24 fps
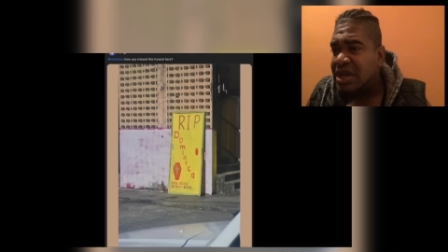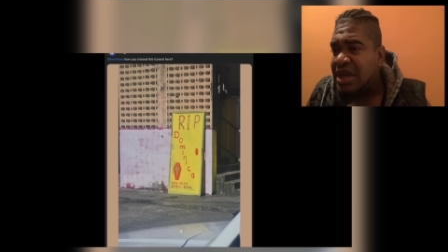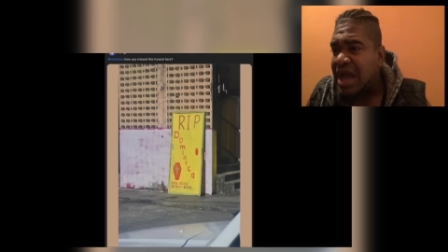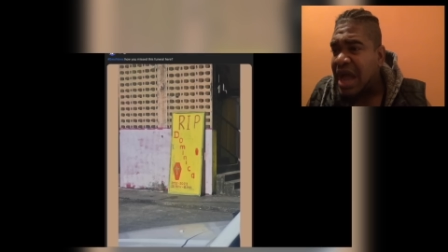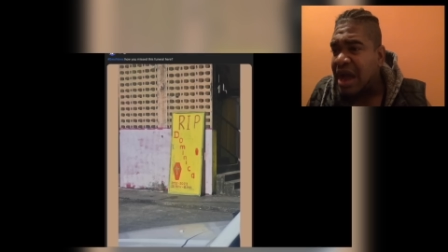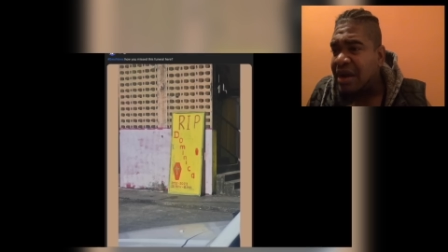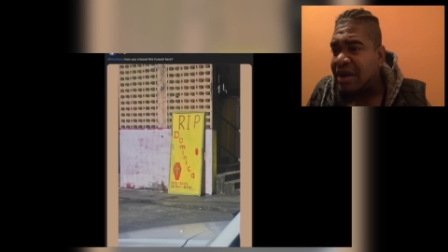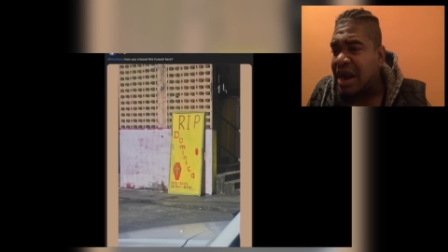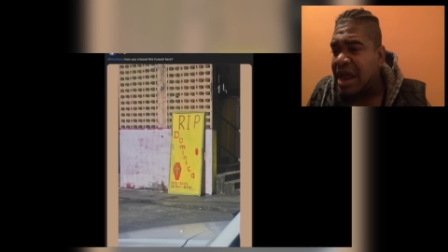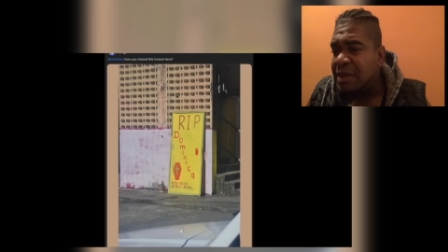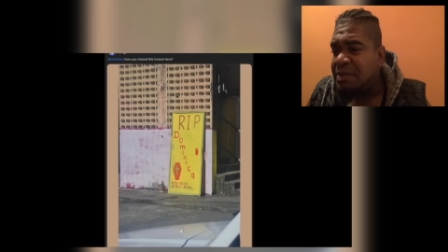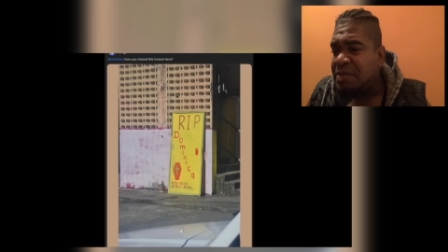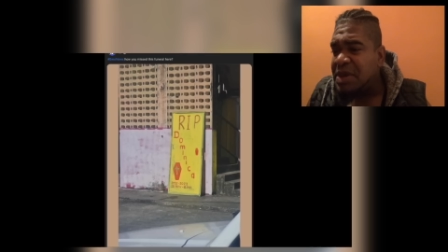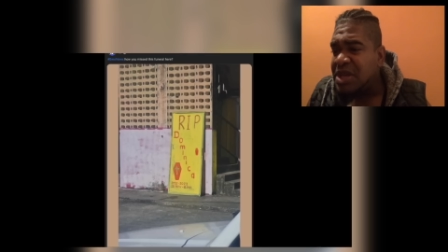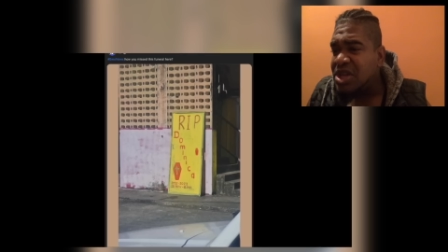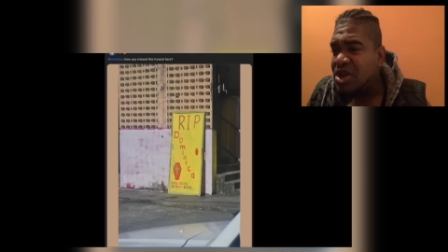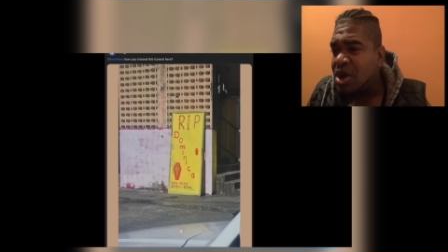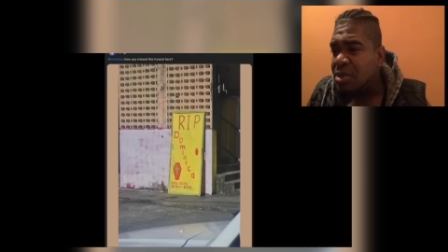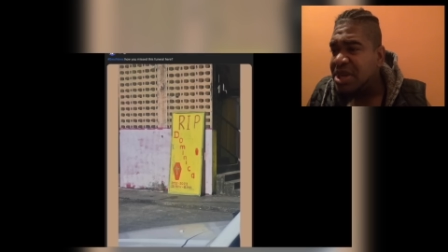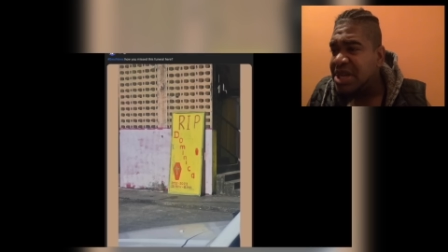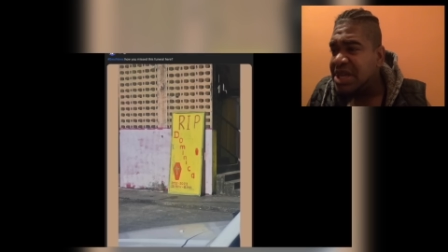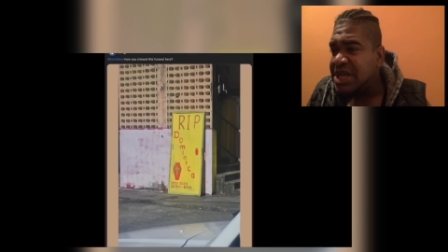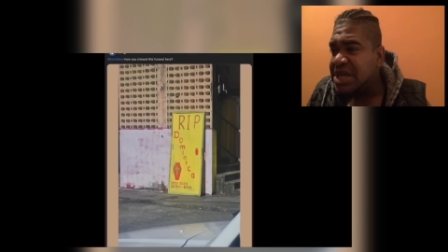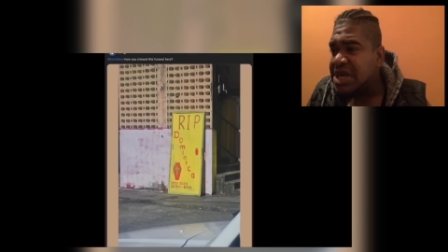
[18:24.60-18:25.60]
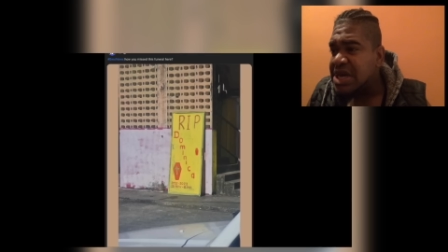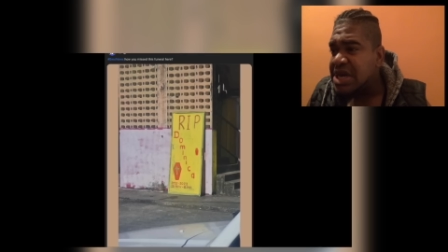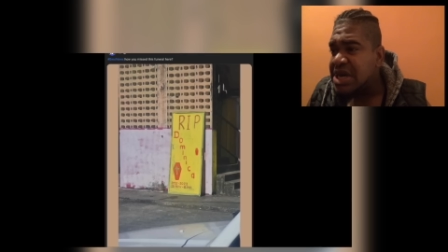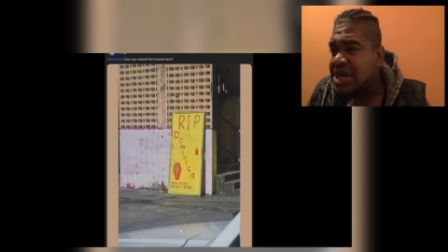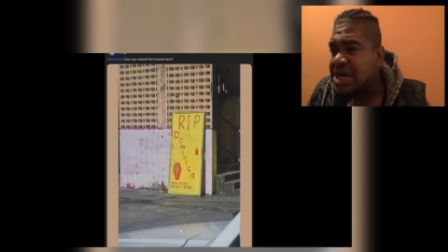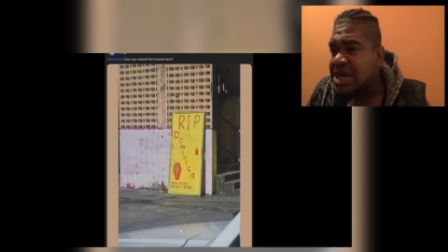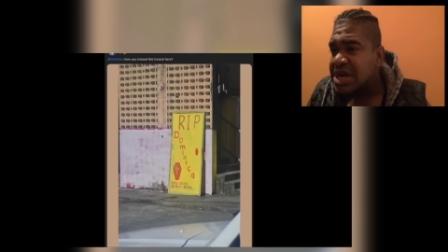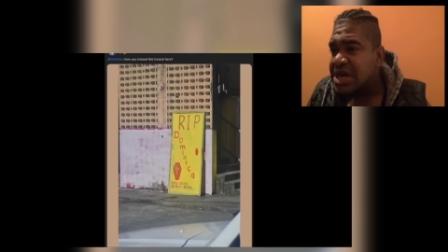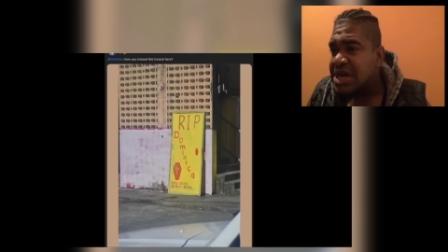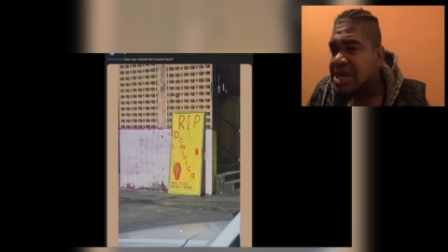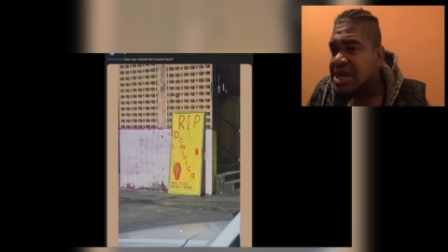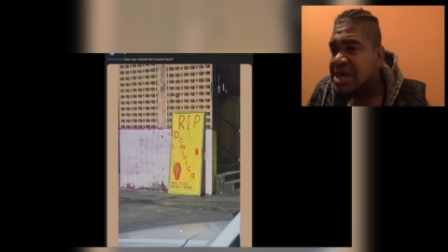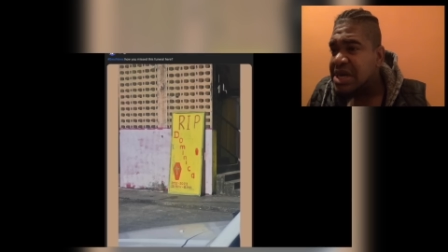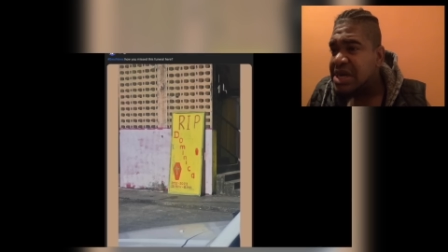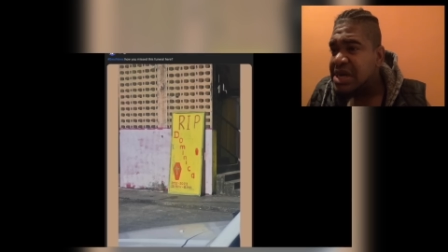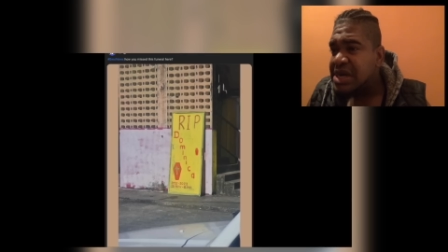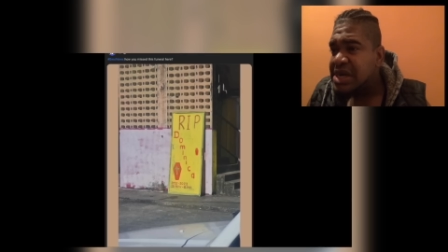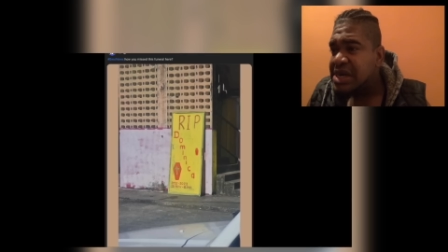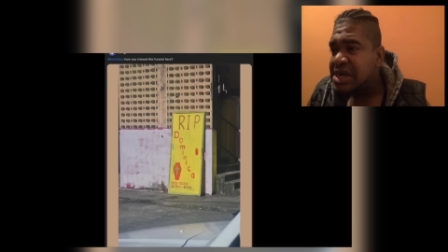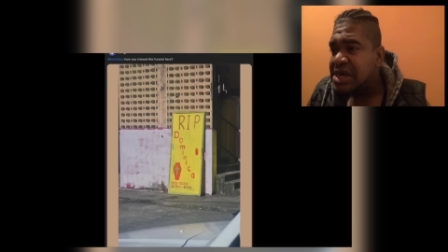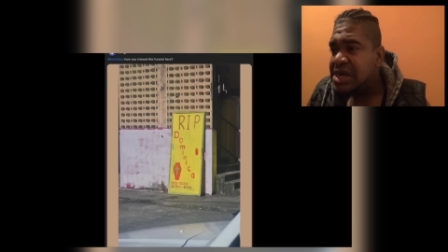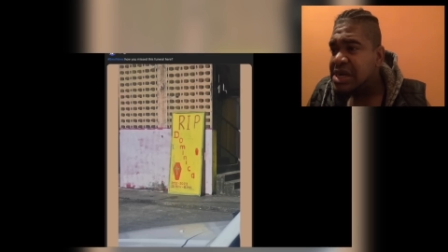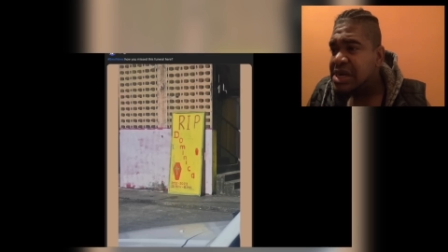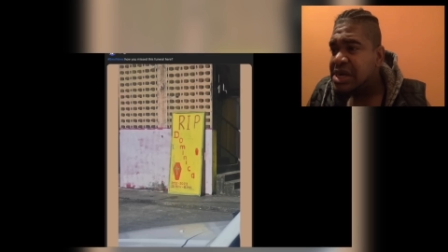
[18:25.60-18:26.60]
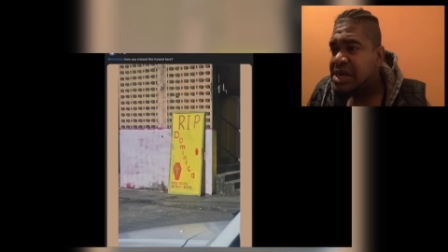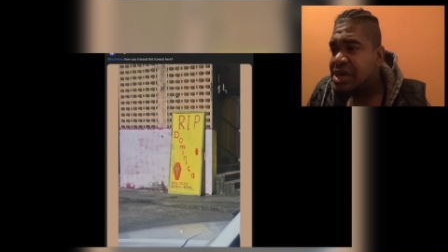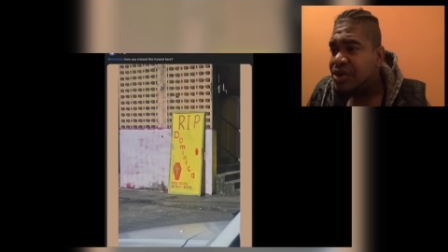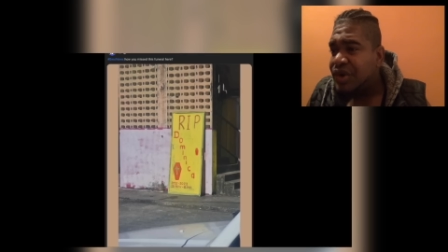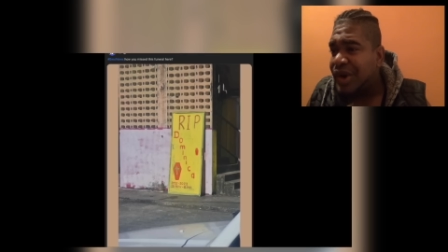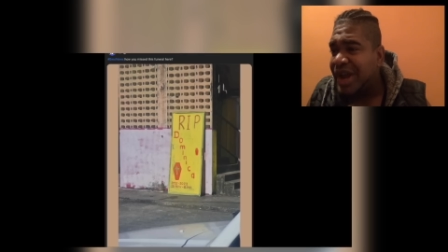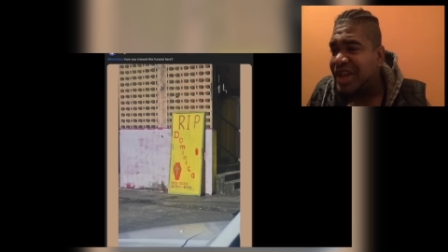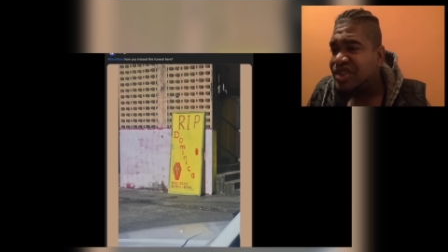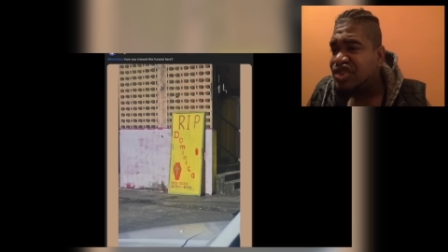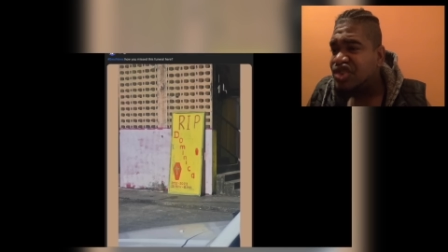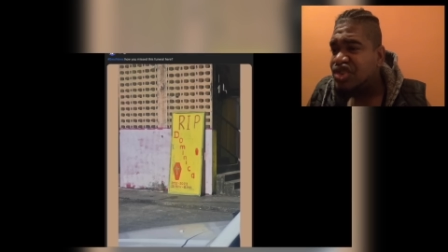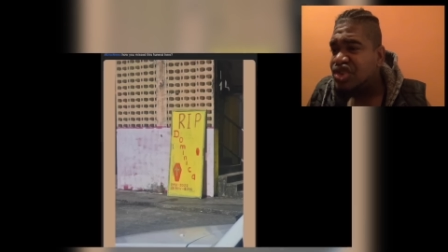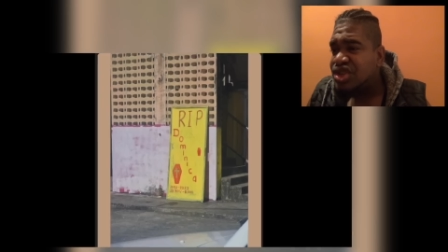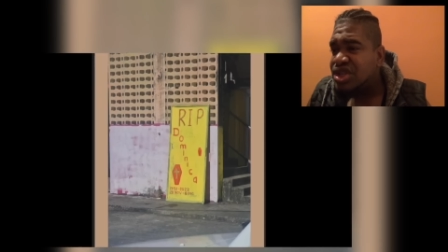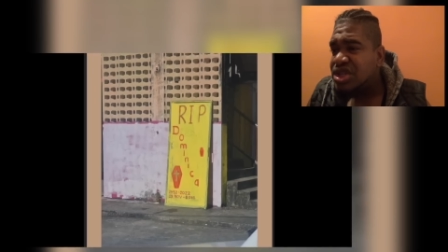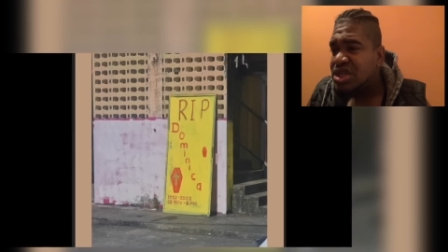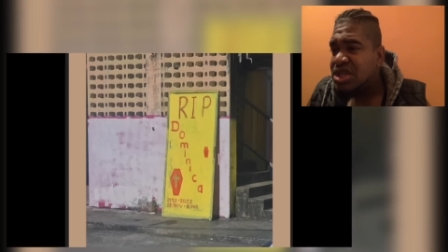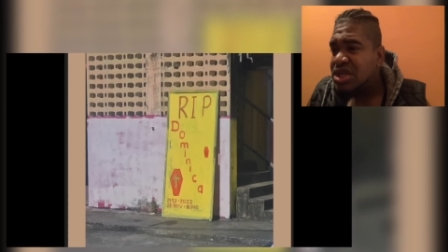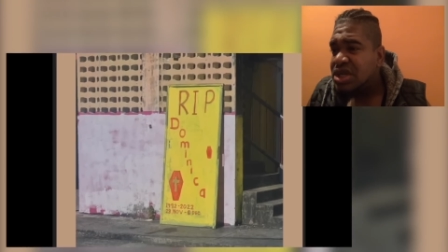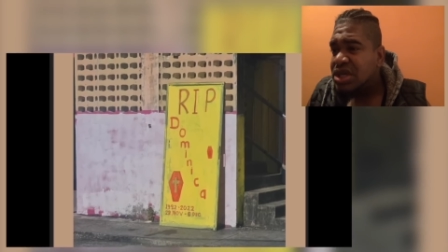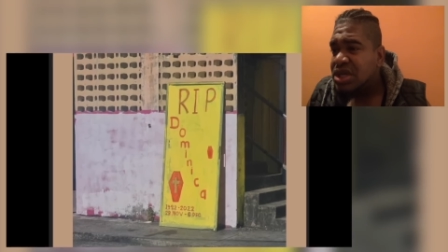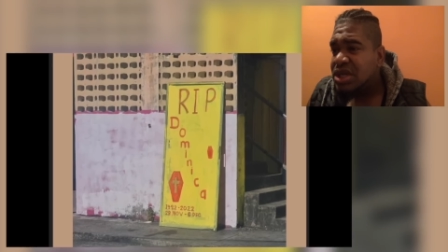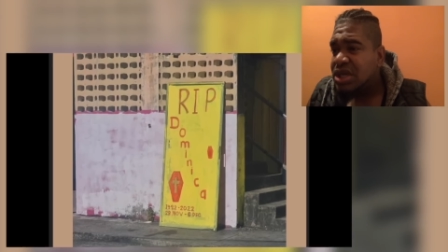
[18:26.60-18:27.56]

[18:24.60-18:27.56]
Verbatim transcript: R.I.P. Dominica. Rest